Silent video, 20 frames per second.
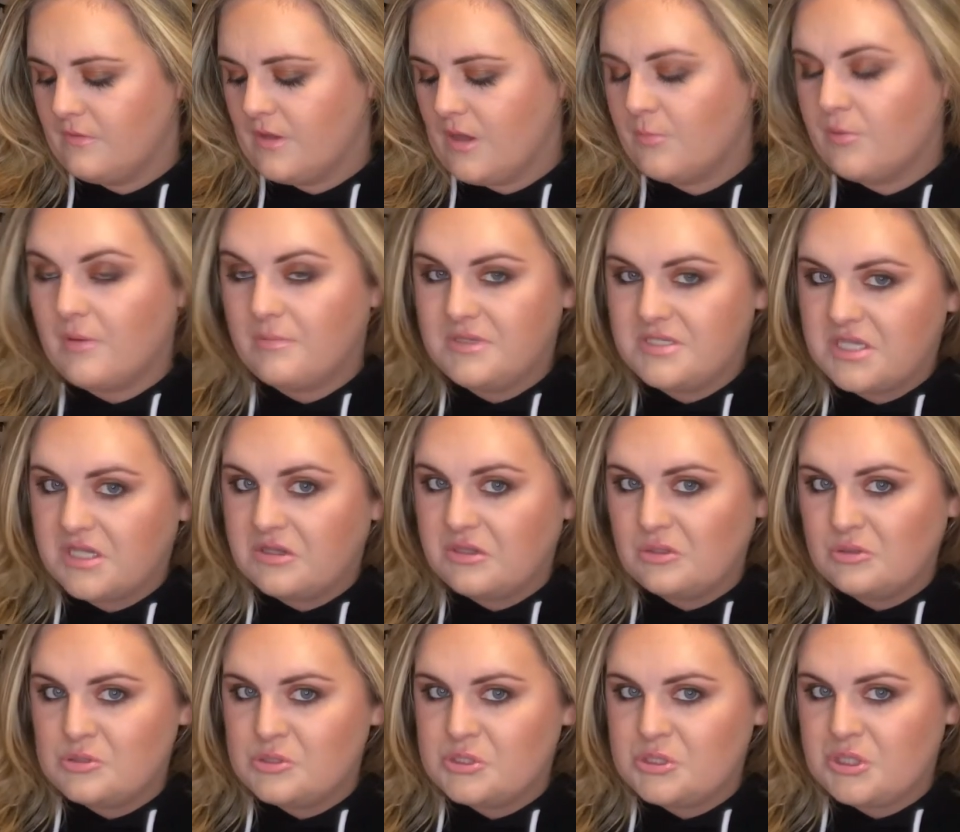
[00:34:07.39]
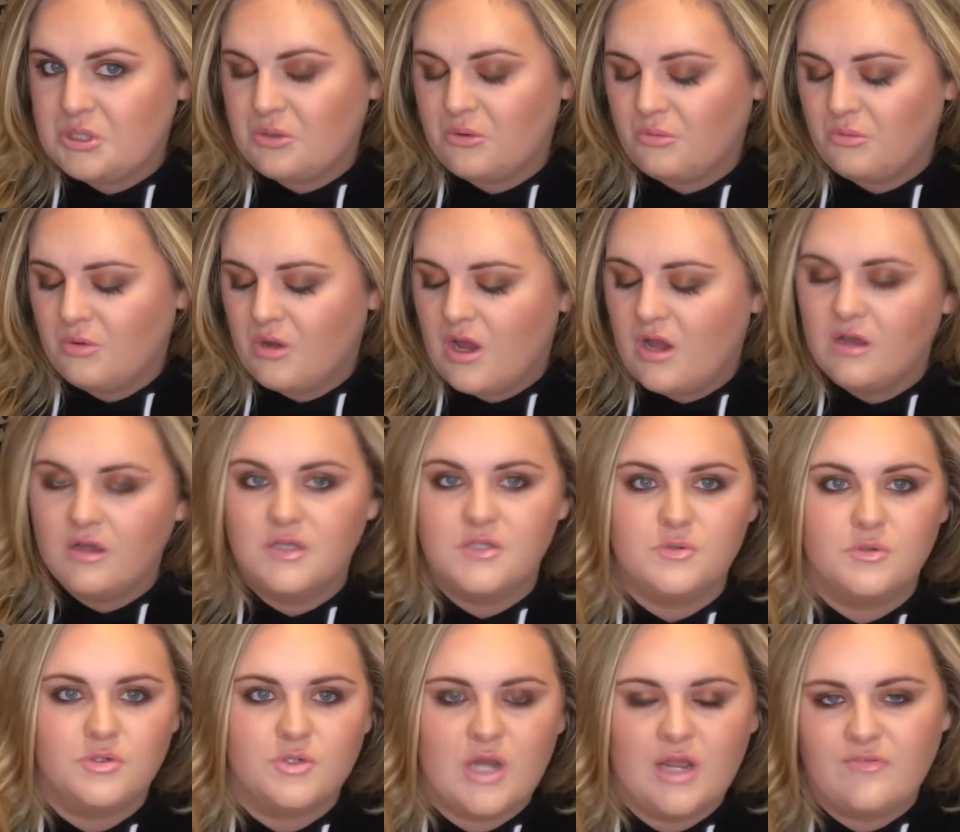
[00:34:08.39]
I'll probably take those two,
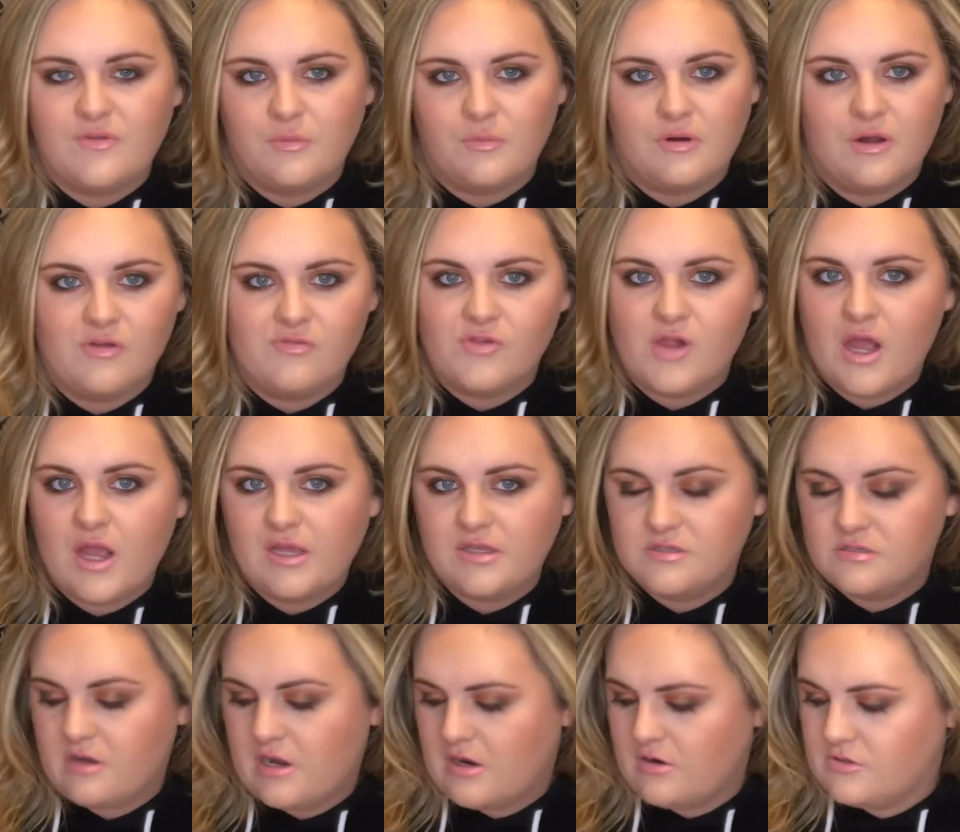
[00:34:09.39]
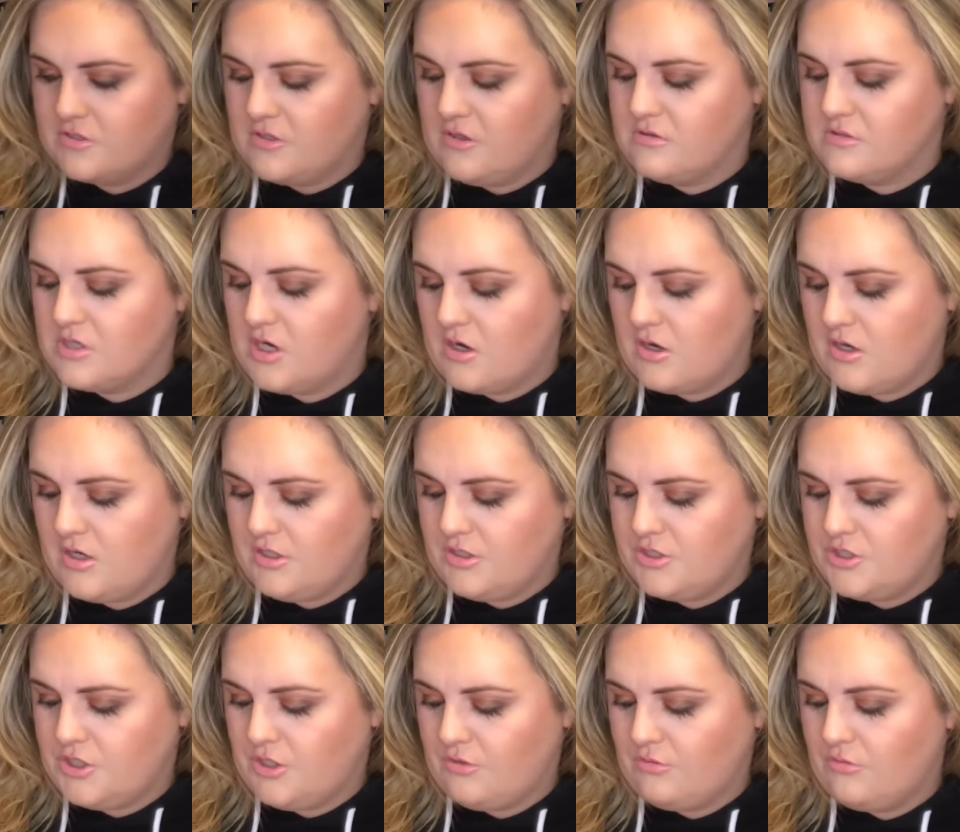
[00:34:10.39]
because we're driving, we're not flying, so aerosols aren't an
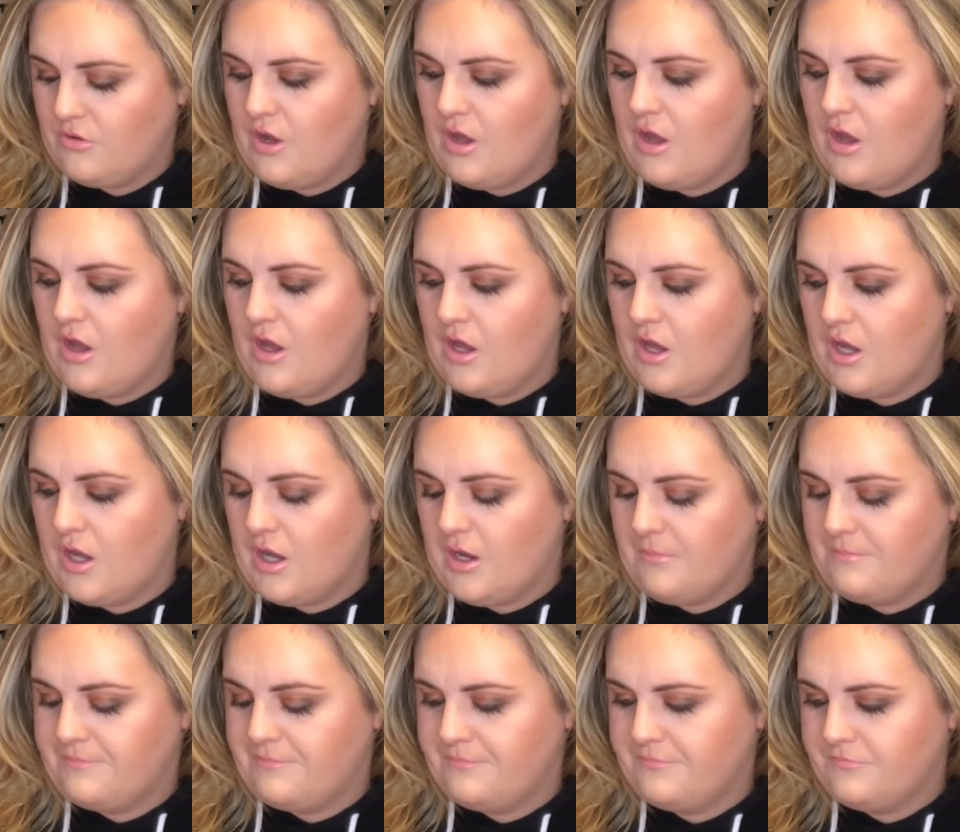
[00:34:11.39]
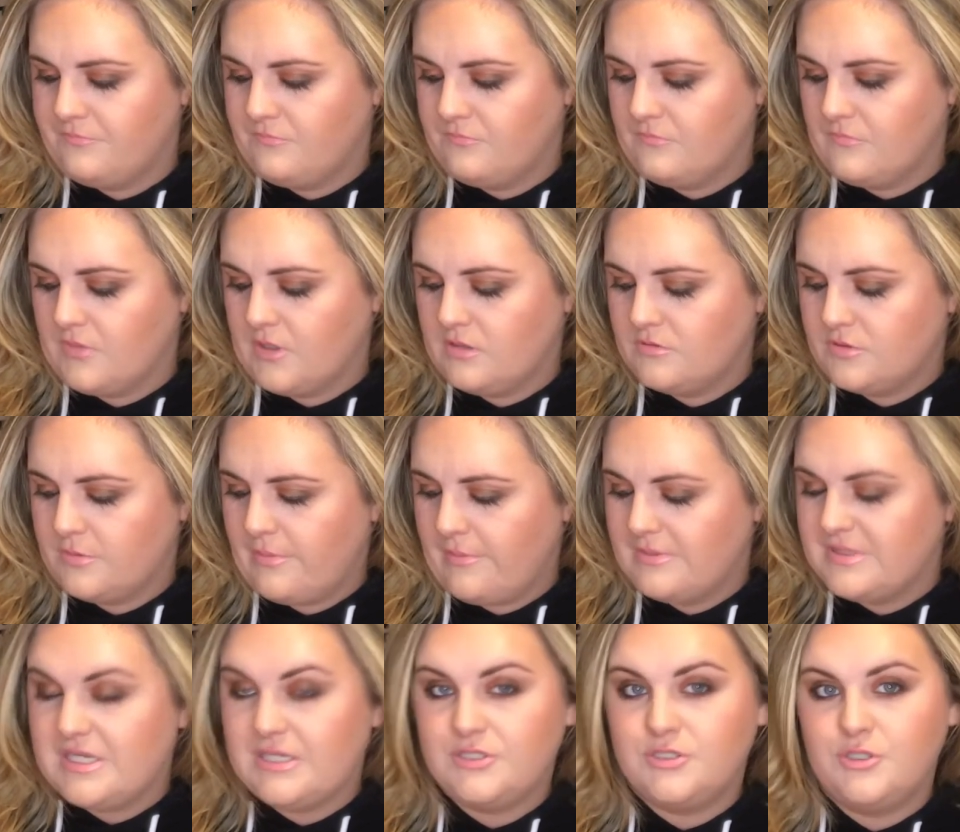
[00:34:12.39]
issue. So I'll
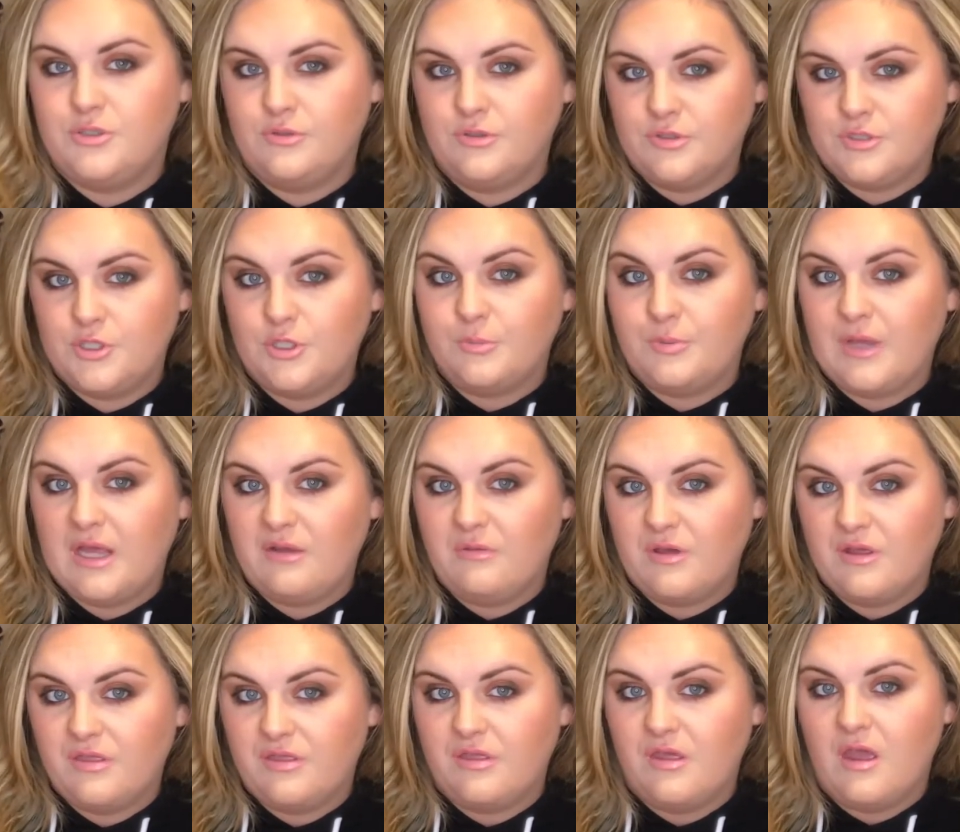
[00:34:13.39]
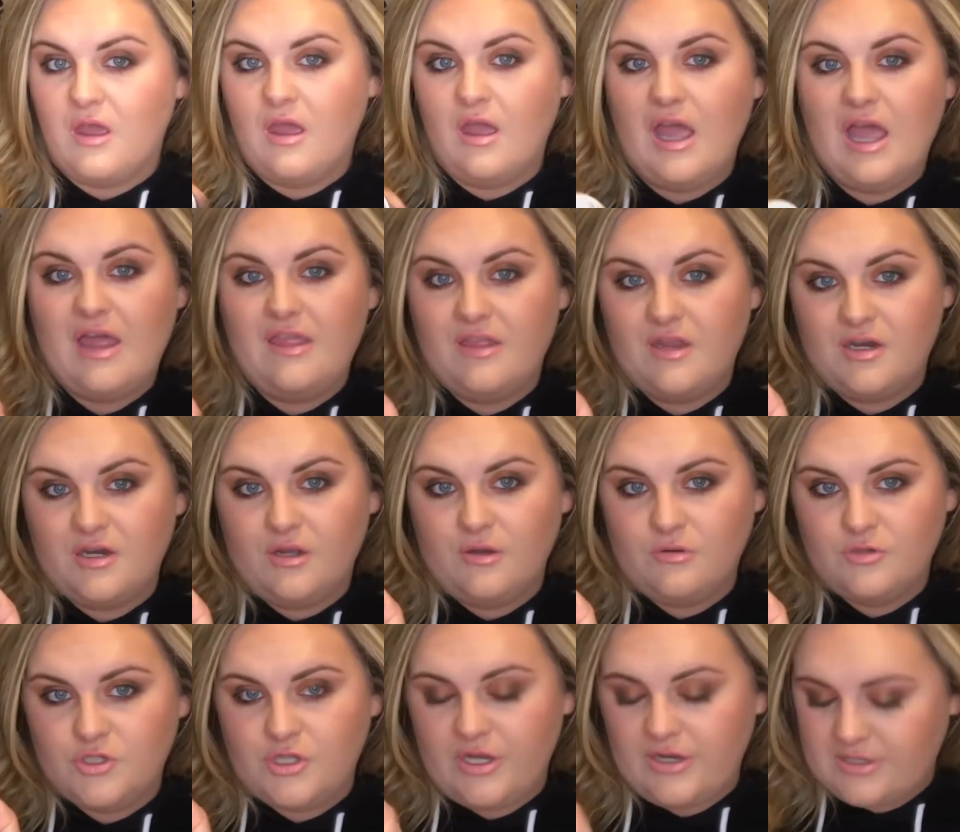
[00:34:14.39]
probably take two to play with, and then an
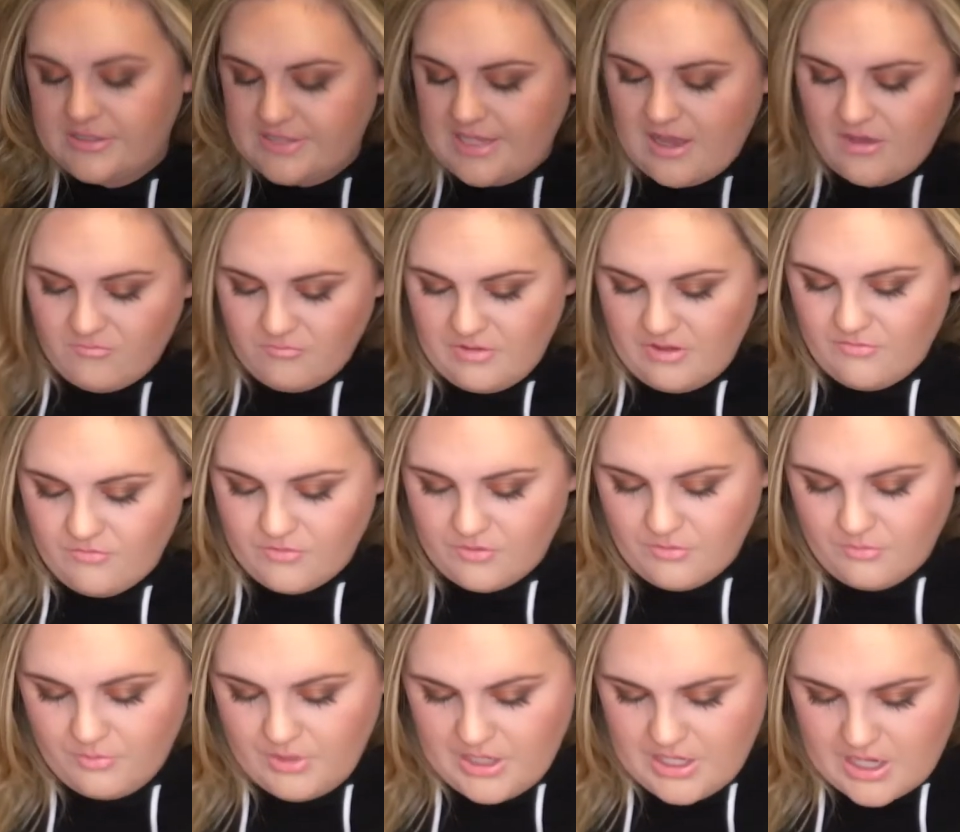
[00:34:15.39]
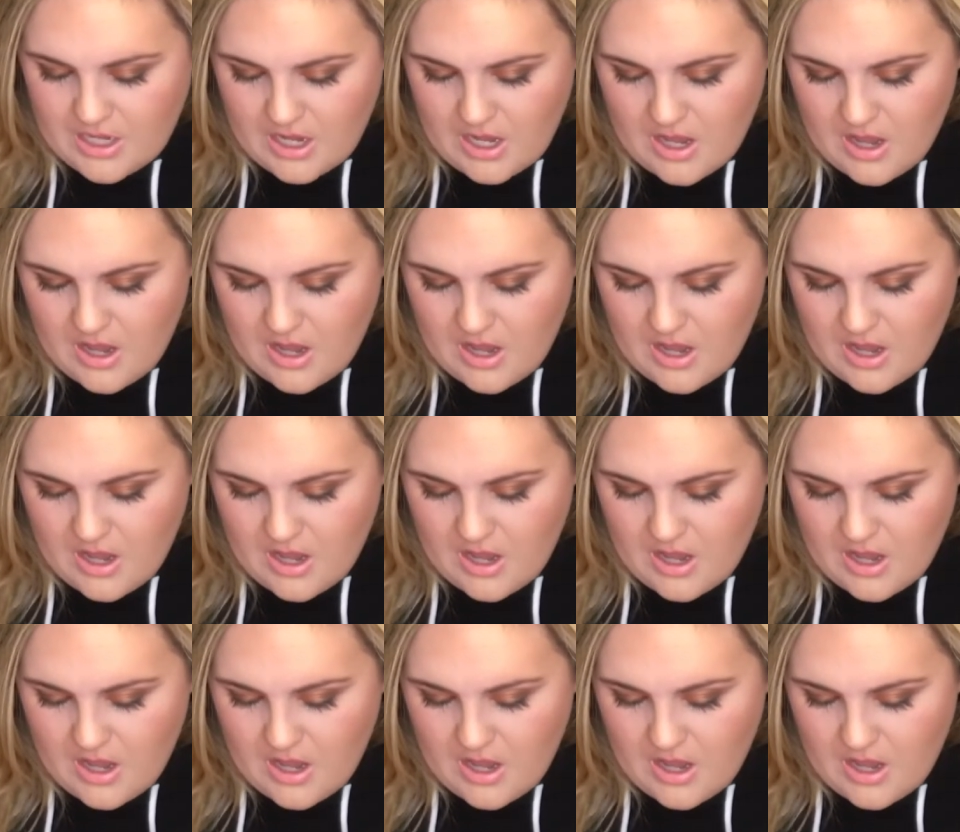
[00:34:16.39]
OG to save me for the week.